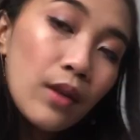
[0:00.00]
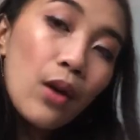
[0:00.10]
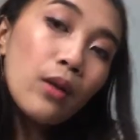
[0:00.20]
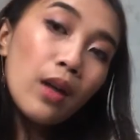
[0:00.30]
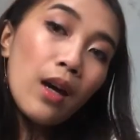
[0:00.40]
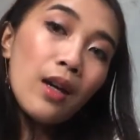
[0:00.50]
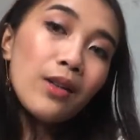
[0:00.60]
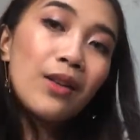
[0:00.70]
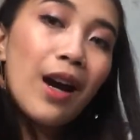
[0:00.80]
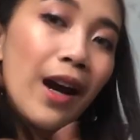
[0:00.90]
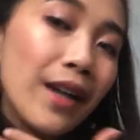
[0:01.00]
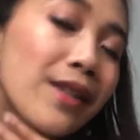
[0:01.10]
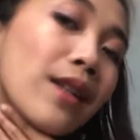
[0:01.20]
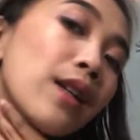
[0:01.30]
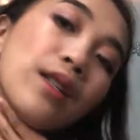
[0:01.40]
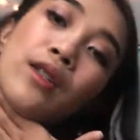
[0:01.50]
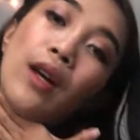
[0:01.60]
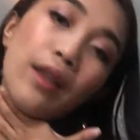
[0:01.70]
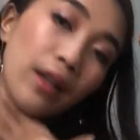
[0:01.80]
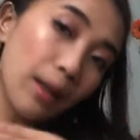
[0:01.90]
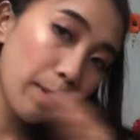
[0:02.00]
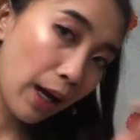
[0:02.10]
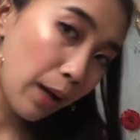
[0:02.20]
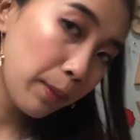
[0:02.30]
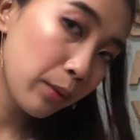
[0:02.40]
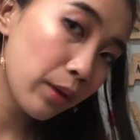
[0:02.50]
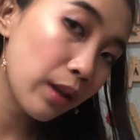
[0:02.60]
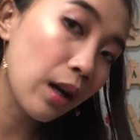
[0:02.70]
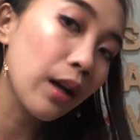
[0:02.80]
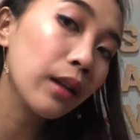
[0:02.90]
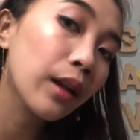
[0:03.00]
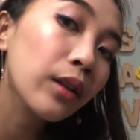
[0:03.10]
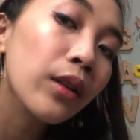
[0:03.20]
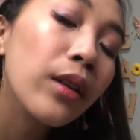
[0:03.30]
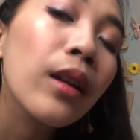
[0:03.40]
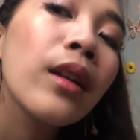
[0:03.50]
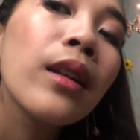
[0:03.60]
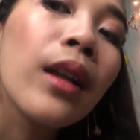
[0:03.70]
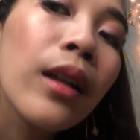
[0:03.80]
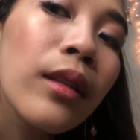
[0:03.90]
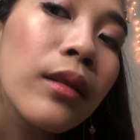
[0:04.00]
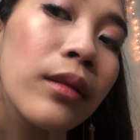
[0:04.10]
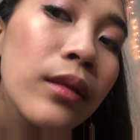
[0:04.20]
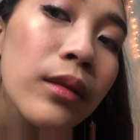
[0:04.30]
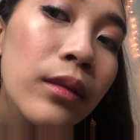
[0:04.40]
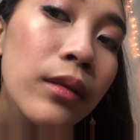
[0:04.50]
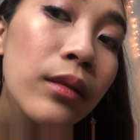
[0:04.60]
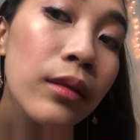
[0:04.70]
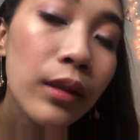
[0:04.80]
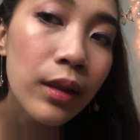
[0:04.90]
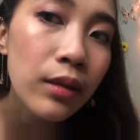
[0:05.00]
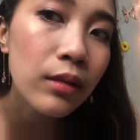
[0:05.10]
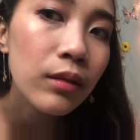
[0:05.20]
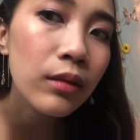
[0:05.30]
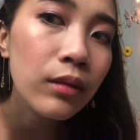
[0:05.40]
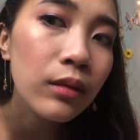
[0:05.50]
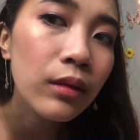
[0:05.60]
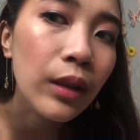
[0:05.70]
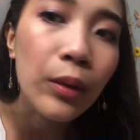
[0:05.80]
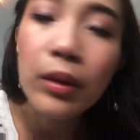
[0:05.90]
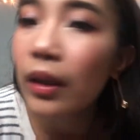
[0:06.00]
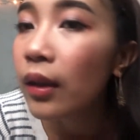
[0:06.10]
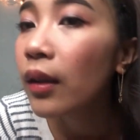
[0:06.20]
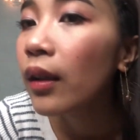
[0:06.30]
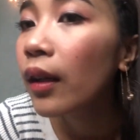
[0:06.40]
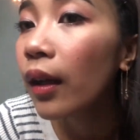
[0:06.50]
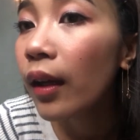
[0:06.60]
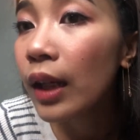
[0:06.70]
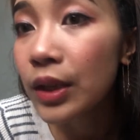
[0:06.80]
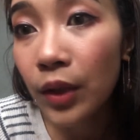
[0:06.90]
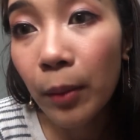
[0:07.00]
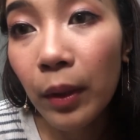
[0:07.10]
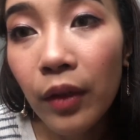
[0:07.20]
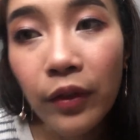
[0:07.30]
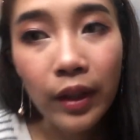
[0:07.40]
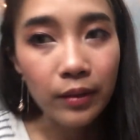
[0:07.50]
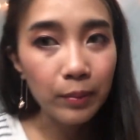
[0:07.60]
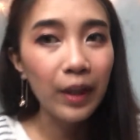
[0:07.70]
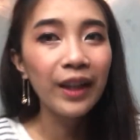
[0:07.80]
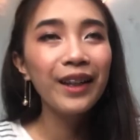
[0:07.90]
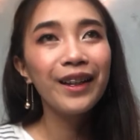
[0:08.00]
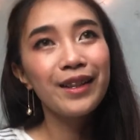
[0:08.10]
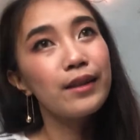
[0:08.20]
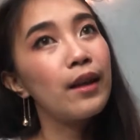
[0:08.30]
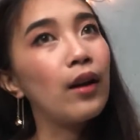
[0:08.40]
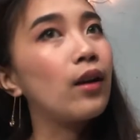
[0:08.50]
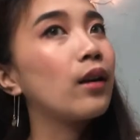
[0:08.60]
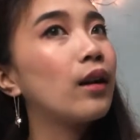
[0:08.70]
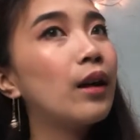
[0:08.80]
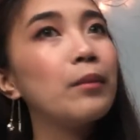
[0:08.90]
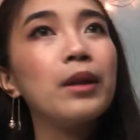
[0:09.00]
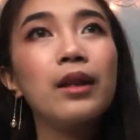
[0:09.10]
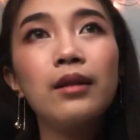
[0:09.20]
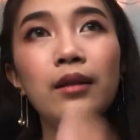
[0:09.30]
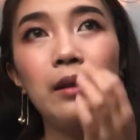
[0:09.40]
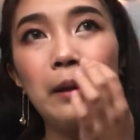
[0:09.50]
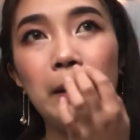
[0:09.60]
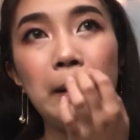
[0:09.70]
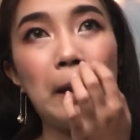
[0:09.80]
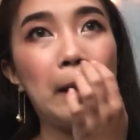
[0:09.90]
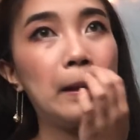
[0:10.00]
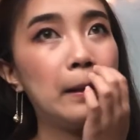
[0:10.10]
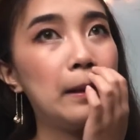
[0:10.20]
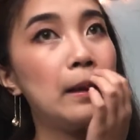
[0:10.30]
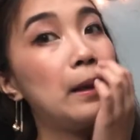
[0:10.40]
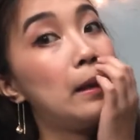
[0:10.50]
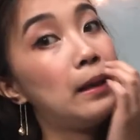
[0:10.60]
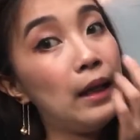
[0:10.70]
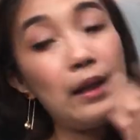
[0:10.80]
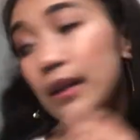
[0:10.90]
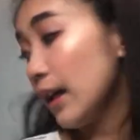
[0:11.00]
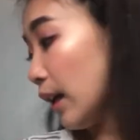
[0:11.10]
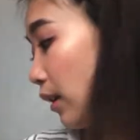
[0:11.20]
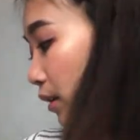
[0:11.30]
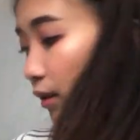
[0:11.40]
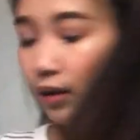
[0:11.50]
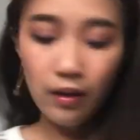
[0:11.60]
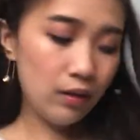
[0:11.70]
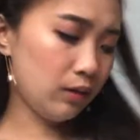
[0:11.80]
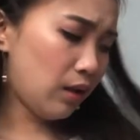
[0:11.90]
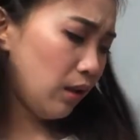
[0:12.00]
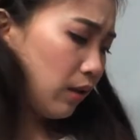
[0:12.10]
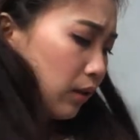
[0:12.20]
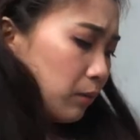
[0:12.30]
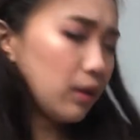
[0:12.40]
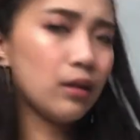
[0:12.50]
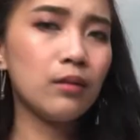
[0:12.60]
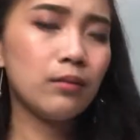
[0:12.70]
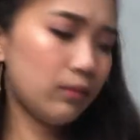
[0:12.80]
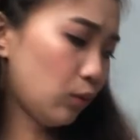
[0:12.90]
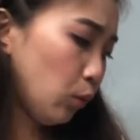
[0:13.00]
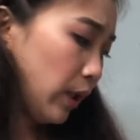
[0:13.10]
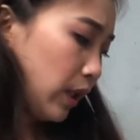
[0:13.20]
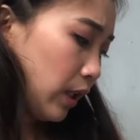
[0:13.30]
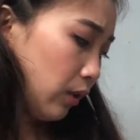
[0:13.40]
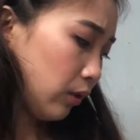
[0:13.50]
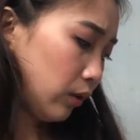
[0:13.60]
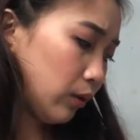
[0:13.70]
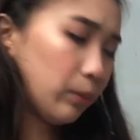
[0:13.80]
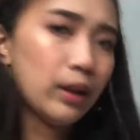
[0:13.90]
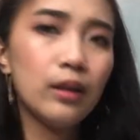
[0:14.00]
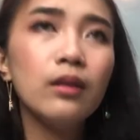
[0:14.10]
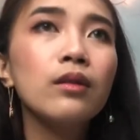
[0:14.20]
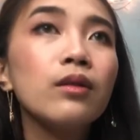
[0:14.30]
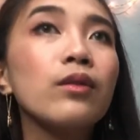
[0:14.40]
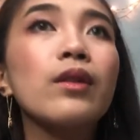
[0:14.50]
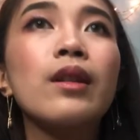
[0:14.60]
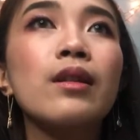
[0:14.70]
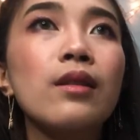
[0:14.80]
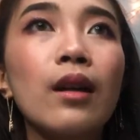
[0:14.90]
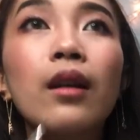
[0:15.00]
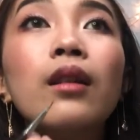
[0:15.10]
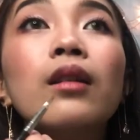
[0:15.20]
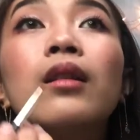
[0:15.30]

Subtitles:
Okay, you guys. So I think I'm happy with the eyeliner that I did. I think it's, ew. It's not perfect, but it's there. I mean, yeah, that is it. Okay, I think I'm gonna wing it out a little bit for this side.